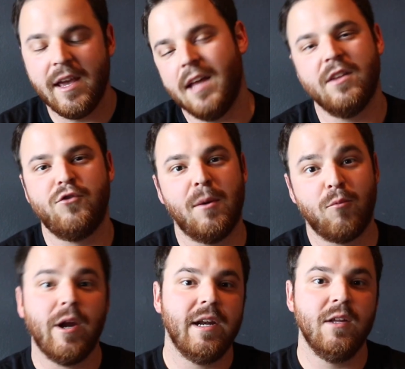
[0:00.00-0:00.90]
And let's jump
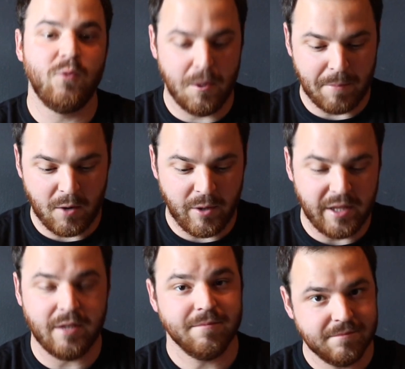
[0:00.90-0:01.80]
right into it by
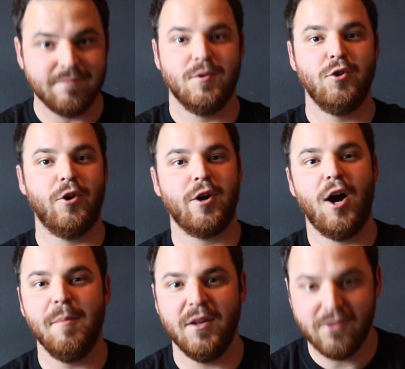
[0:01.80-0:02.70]
reading your
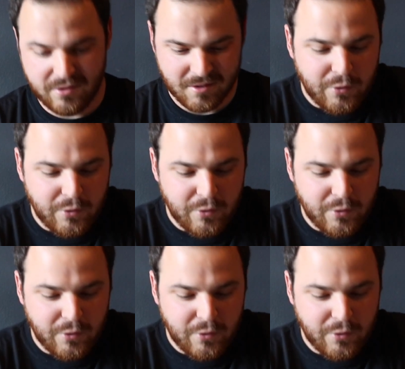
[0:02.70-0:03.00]
comments.